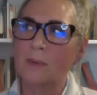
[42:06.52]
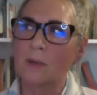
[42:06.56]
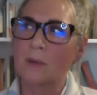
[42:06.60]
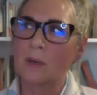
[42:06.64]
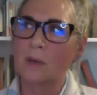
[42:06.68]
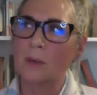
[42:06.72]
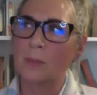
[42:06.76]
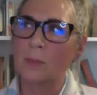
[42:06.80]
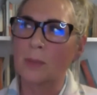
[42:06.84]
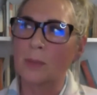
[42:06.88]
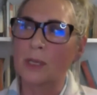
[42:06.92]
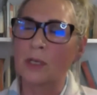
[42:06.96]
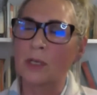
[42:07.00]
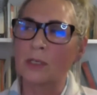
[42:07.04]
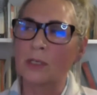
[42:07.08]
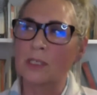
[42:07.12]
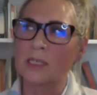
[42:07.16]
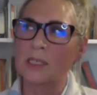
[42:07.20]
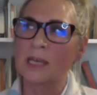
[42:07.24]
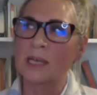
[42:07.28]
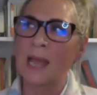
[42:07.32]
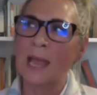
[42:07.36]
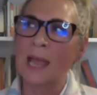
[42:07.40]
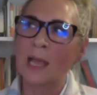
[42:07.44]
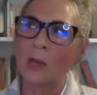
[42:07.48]
Because
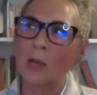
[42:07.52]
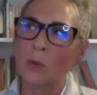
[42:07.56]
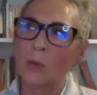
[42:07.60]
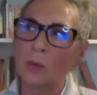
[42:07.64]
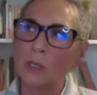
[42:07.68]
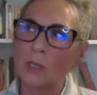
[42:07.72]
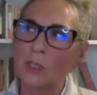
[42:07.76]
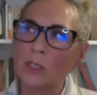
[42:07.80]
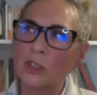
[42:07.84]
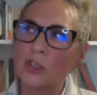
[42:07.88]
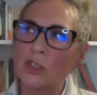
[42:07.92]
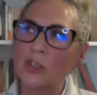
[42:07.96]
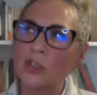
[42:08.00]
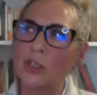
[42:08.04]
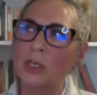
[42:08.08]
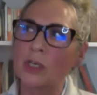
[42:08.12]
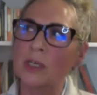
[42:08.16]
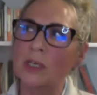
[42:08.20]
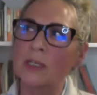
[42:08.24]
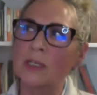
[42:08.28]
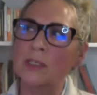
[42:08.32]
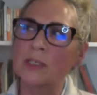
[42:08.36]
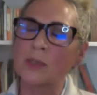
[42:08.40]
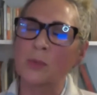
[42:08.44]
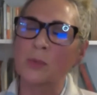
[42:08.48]
language
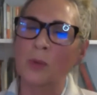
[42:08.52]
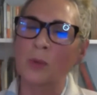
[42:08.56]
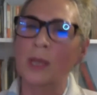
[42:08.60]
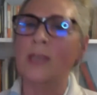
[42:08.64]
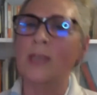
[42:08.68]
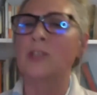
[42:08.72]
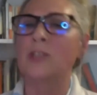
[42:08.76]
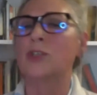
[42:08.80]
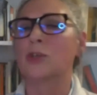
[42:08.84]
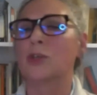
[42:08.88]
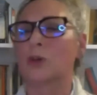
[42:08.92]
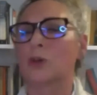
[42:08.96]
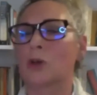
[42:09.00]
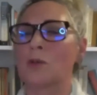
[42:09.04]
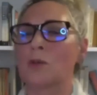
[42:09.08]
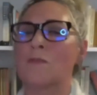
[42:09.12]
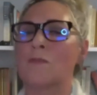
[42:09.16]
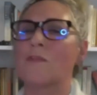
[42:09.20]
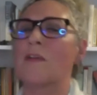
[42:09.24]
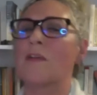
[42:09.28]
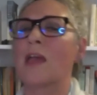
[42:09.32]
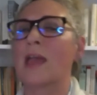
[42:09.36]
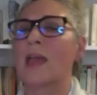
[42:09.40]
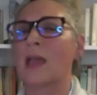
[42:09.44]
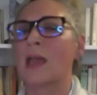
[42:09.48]
is a way to
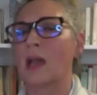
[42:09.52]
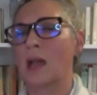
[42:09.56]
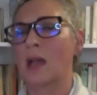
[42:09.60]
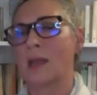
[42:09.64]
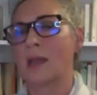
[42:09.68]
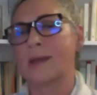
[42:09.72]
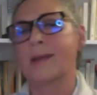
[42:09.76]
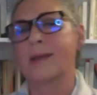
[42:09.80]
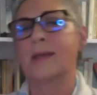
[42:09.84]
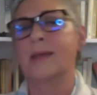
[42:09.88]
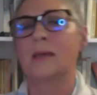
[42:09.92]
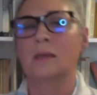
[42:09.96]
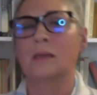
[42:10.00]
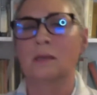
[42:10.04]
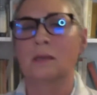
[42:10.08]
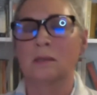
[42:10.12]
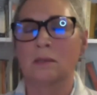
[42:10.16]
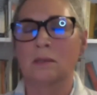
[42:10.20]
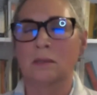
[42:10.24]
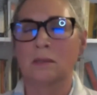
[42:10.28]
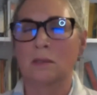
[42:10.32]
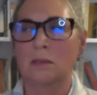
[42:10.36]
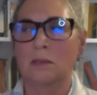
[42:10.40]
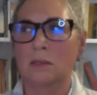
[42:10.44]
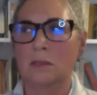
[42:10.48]
convey
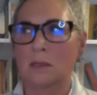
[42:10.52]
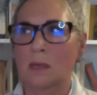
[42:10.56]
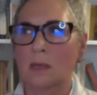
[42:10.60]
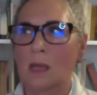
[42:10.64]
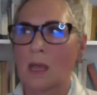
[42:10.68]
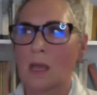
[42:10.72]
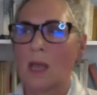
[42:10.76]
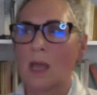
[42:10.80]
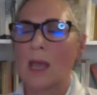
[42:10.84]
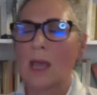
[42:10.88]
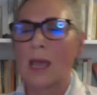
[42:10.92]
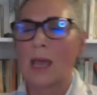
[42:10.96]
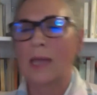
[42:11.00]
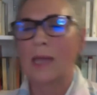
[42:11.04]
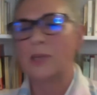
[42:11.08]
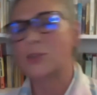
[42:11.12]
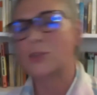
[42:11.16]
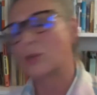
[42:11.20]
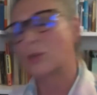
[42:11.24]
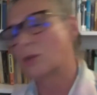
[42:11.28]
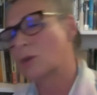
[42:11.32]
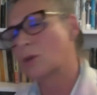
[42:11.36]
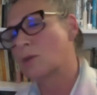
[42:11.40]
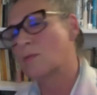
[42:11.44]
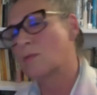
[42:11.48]
ideas and to
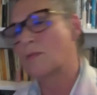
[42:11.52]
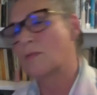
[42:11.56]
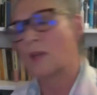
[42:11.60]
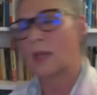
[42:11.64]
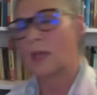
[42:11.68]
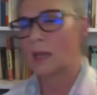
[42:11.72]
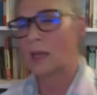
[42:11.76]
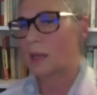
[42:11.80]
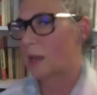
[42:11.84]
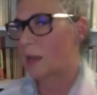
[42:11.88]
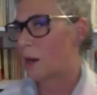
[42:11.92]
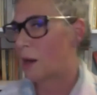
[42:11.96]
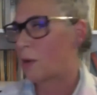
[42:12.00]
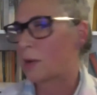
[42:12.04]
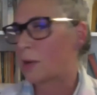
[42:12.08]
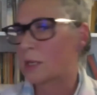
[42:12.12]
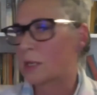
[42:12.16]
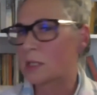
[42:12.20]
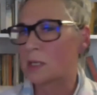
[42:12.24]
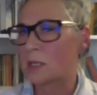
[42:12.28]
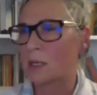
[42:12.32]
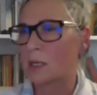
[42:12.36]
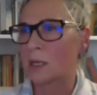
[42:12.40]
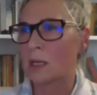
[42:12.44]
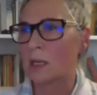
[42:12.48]
convey
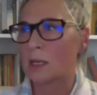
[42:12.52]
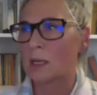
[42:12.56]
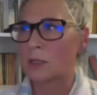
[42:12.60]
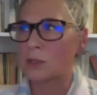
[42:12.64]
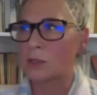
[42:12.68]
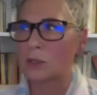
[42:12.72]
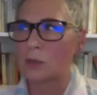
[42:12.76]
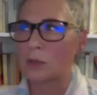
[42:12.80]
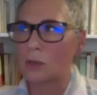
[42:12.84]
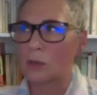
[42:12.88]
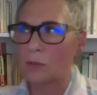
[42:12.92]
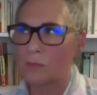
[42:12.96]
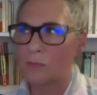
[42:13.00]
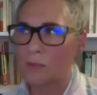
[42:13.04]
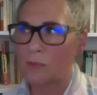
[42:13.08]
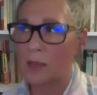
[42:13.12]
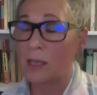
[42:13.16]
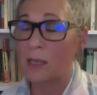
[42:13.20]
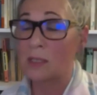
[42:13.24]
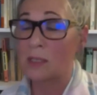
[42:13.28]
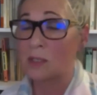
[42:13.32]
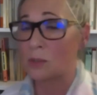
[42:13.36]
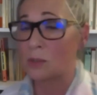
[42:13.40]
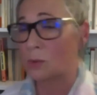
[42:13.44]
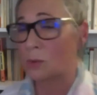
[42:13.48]
character and to convey
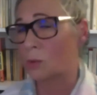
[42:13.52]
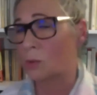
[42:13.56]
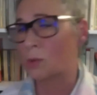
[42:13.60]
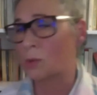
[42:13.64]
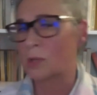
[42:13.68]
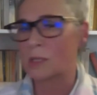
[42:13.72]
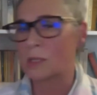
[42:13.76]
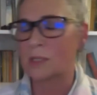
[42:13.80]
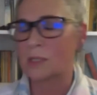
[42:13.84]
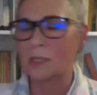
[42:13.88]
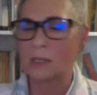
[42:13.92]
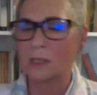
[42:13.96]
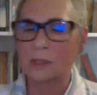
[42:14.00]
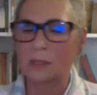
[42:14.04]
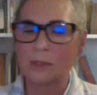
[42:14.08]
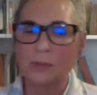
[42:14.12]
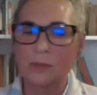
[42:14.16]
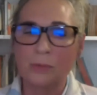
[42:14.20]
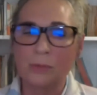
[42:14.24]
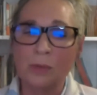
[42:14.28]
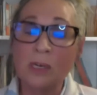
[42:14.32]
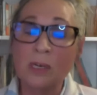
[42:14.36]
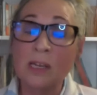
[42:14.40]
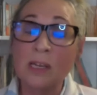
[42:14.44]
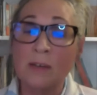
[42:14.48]
a story. It's
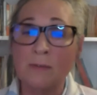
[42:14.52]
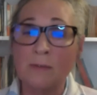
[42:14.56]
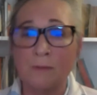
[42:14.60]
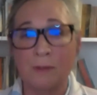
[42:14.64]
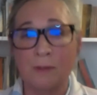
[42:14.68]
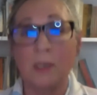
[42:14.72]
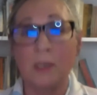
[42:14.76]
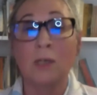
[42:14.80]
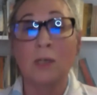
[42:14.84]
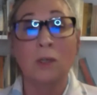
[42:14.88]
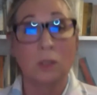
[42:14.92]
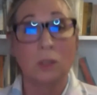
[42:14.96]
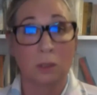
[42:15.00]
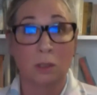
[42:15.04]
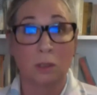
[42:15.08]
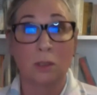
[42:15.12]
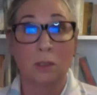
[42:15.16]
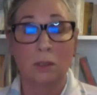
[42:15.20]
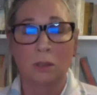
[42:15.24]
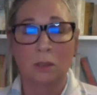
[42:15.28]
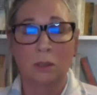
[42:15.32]
really a vehicle.